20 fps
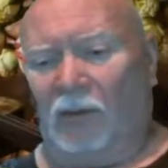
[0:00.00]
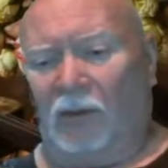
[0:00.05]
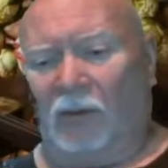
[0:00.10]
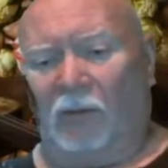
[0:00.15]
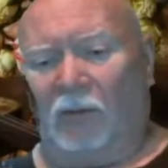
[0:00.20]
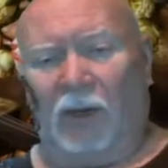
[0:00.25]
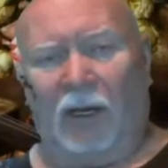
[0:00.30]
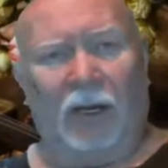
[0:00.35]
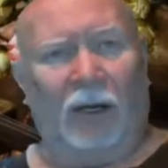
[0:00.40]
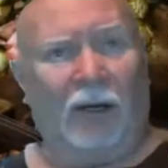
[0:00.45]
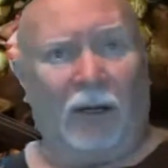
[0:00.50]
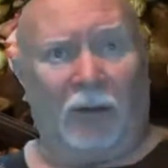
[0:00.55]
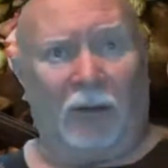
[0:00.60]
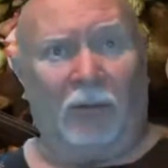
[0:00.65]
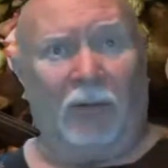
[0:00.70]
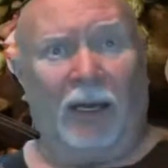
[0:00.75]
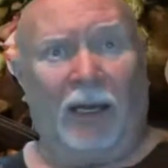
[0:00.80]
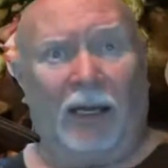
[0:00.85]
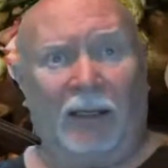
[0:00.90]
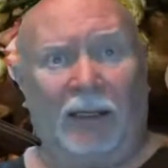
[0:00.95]
We're going to go
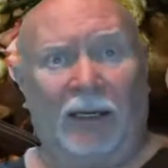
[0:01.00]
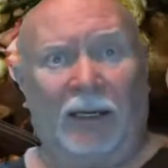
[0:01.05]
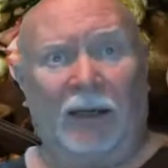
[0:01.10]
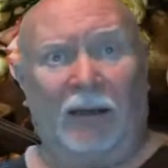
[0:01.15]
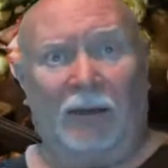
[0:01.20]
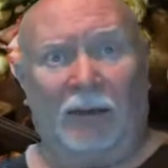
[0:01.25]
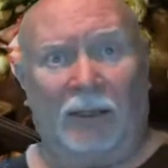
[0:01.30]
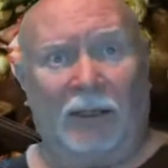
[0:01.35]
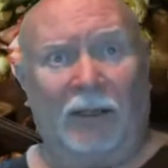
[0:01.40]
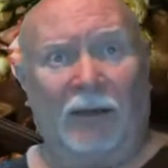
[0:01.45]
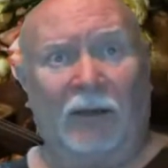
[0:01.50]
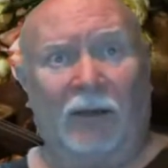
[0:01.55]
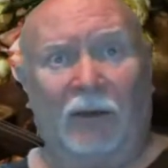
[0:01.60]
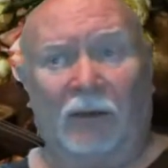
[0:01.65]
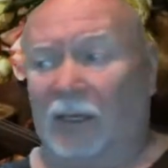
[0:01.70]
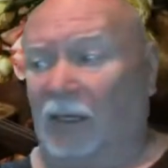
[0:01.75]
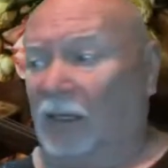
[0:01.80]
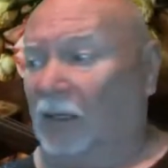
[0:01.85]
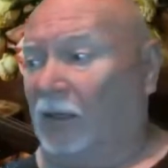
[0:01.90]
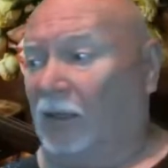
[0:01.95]
back downhill,
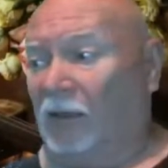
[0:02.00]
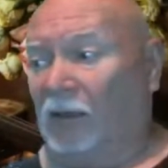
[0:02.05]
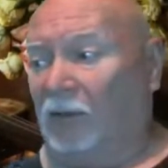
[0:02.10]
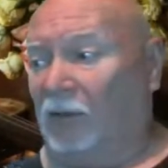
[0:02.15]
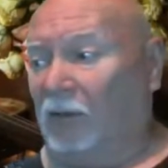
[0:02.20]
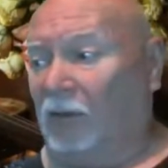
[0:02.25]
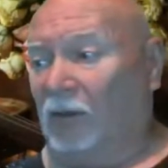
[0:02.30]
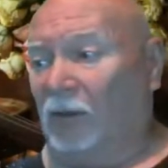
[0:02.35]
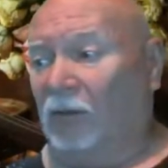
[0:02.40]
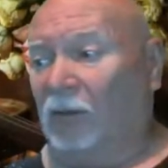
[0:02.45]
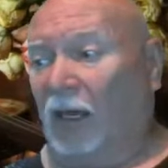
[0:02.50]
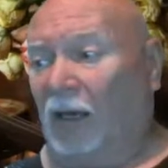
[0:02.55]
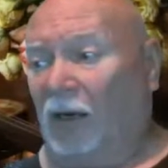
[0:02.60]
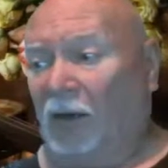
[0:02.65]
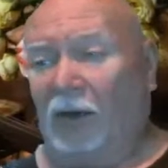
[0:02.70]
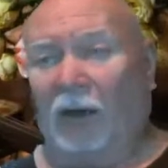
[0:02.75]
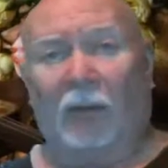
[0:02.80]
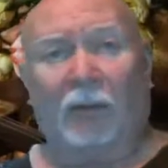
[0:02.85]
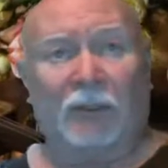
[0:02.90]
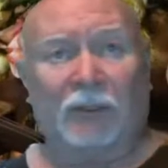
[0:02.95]
and you've got an
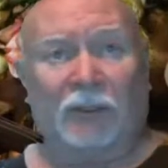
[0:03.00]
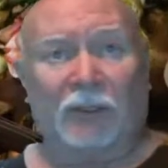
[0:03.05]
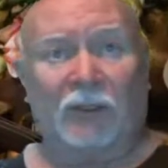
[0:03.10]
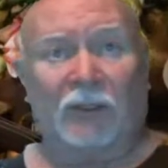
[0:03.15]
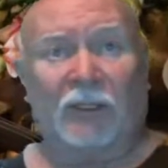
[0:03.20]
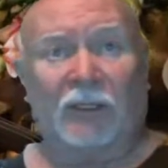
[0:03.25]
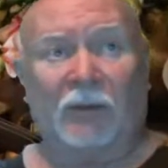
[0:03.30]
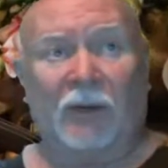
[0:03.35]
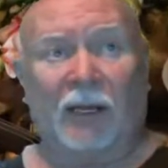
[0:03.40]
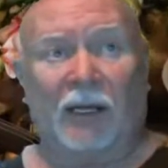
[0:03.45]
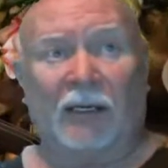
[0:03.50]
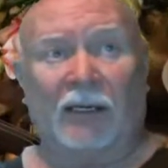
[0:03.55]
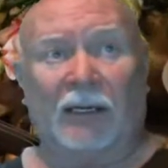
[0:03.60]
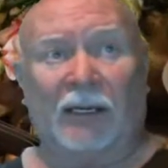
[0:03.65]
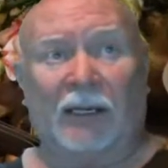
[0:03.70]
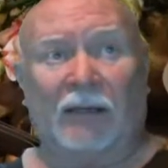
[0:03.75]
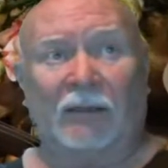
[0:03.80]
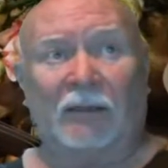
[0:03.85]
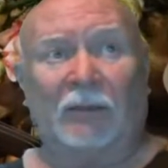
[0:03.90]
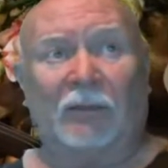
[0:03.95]
opportunity right
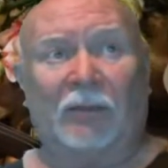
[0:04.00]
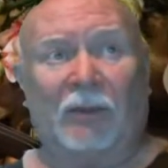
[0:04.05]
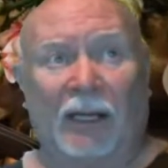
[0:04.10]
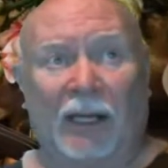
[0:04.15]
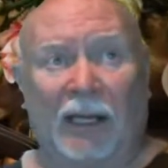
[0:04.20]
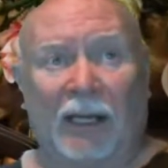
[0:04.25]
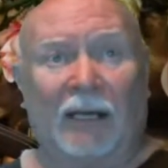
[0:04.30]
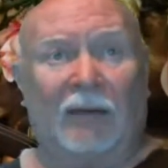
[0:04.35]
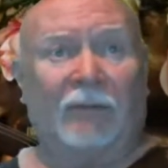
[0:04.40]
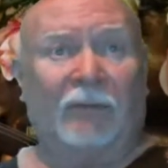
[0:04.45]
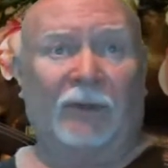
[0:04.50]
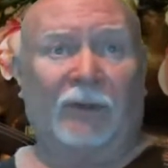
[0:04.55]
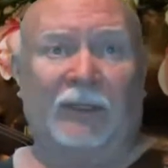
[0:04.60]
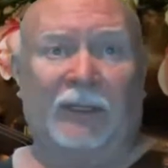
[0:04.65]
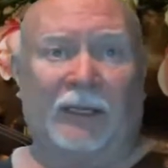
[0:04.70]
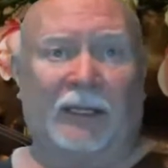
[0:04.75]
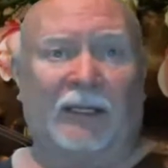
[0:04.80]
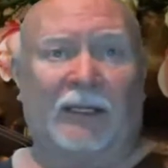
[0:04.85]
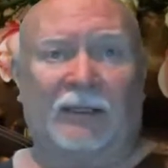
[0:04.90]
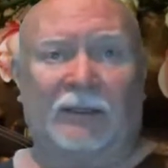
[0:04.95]
now to plan for
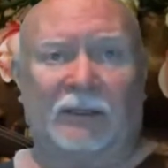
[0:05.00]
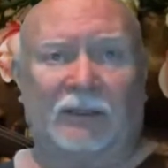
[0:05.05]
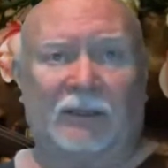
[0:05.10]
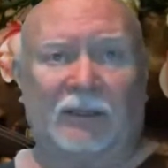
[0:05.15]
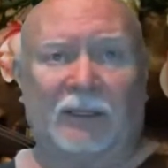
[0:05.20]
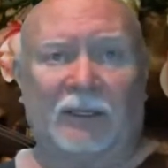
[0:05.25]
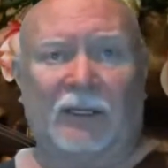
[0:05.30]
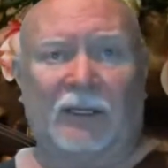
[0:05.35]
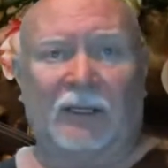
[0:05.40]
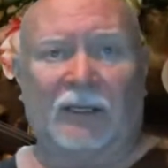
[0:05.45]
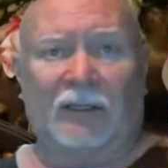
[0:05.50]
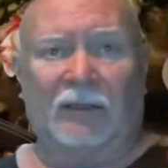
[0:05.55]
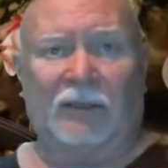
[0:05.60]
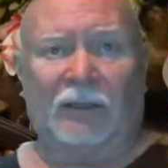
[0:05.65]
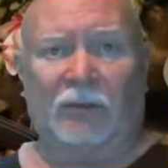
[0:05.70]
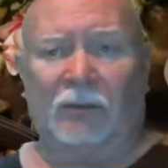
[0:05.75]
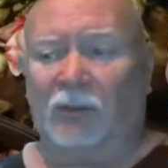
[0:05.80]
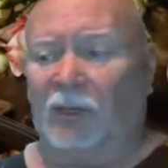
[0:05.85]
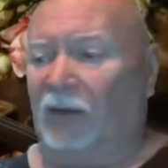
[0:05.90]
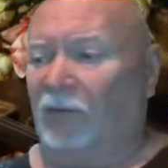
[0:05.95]
this, to
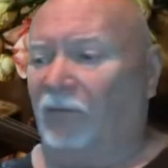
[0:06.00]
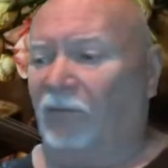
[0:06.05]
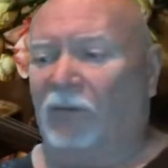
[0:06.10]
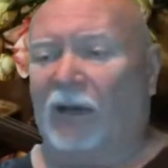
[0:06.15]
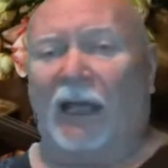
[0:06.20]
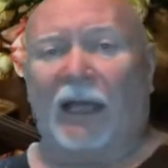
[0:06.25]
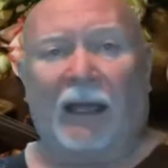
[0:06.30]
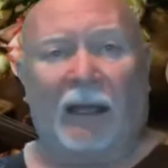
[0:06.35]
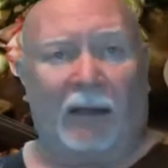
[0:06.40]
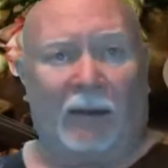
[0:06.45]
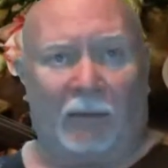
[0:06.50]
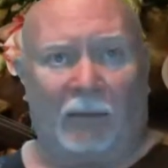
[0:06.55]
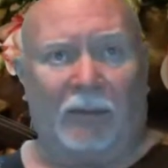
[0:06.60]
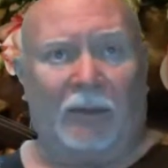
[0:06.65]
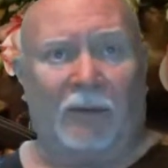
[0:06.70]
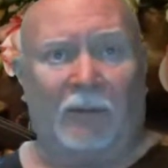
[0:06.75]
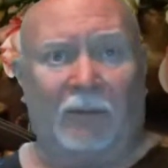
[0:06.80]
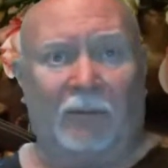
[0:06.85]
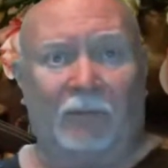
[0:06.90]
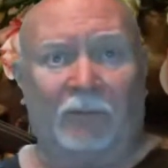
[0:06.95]
revamp,
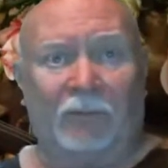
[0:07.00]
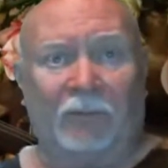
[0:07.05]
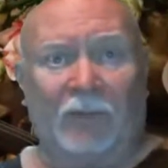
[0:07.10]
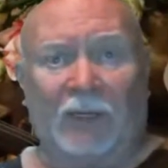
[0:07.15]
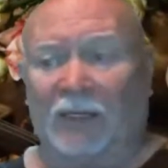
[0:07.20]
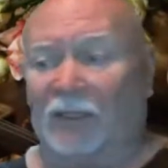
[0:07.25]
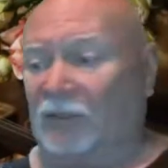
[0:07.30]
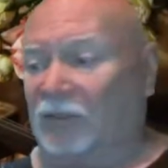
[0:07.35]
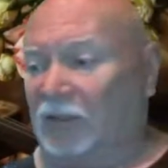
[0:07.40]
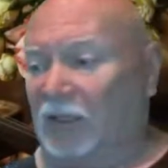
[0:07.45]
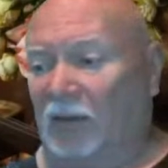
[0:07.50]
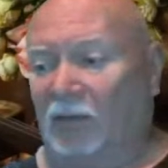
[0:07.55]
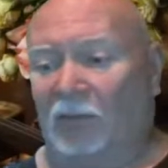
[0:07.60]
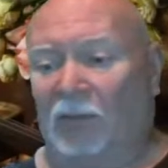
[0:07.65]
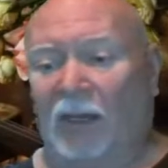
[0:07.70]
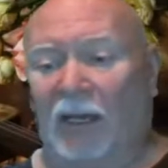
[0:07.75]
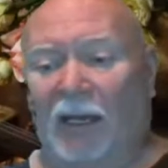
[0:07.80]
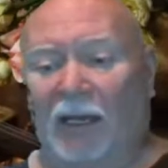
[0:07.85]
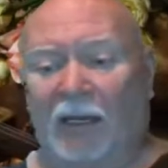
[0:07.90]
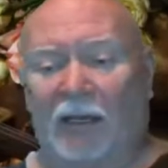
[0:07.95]
and sit
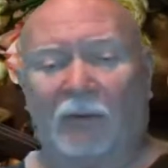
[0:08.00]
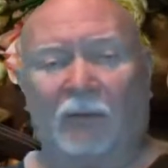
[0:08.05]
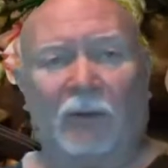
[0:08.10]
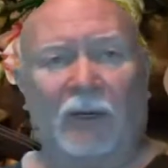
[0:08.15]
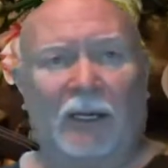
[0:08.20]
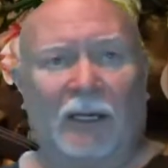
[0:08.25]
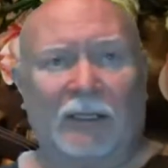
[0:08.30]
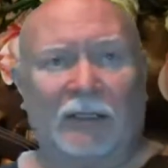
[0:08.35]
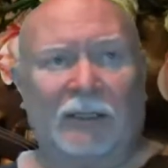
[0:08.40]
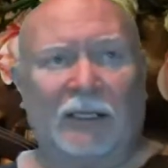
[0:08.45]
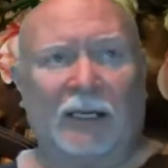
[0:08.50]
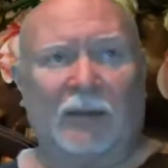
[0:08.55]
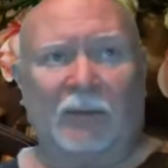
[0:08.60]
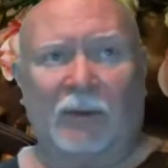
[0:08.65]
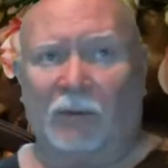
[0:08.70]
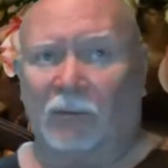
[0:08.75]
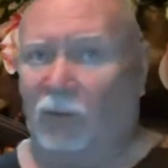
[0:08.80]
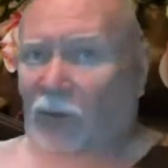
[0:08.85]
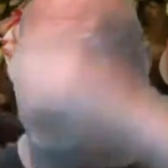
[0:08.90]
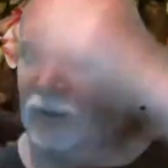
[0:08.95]
back and
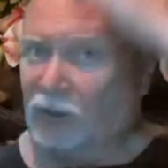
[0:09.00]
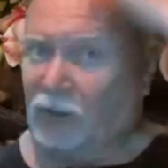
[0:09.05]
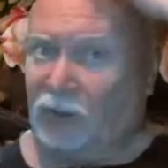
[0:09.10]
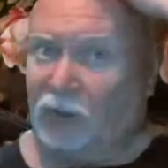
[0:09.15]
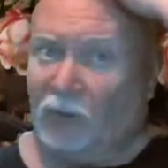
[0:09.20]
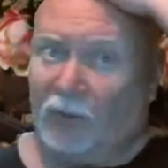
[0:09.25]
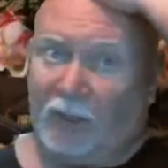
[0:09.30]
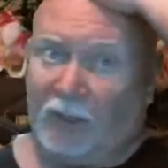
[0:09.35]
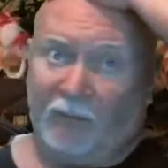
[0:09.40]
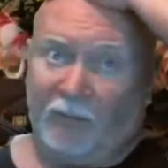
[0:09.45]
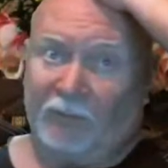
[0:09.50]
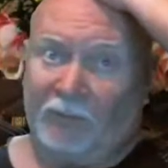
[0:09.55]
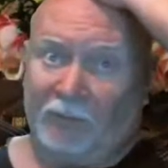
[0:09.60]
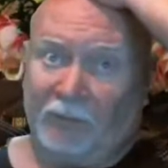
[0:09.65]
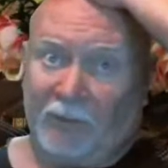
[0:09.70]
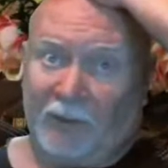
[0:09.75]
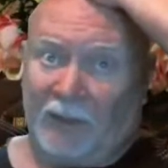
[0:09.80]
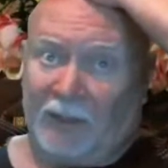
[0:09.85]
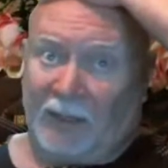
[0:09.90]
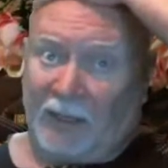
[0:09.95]
re-examine what you're doing
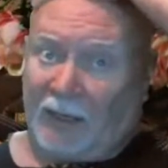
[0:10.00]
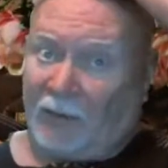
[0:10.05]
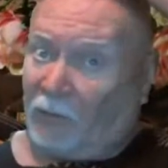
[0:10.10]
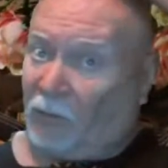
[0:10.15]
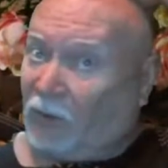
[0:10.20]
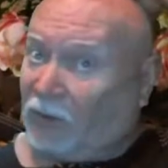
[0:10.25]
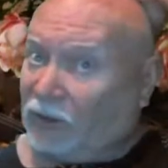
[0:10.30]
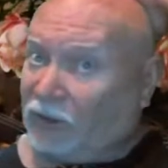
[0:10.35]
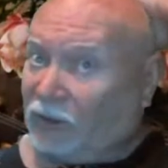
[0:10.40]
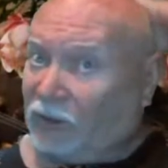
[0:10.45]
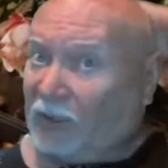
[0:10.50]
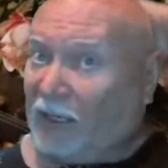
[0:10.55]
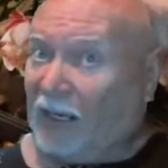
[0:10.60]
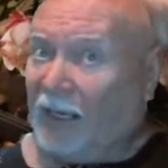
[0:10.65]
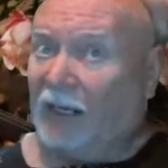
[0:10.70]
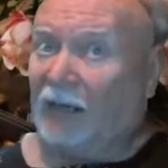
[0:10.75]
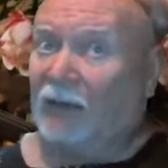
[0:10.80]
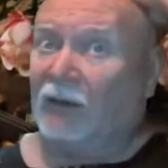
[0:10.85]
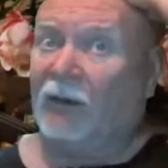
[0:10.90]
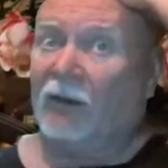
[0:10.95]
and what you
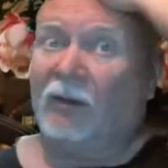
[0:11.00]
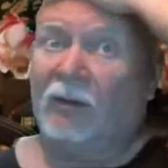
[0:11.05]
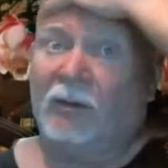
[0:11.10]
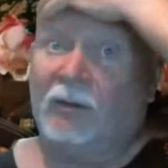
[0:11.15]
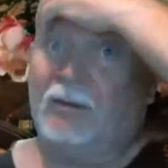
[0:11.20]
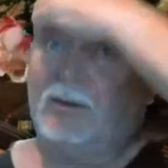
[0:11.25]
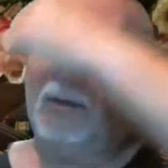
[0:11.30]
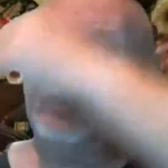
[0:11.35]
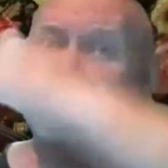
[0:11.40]
can do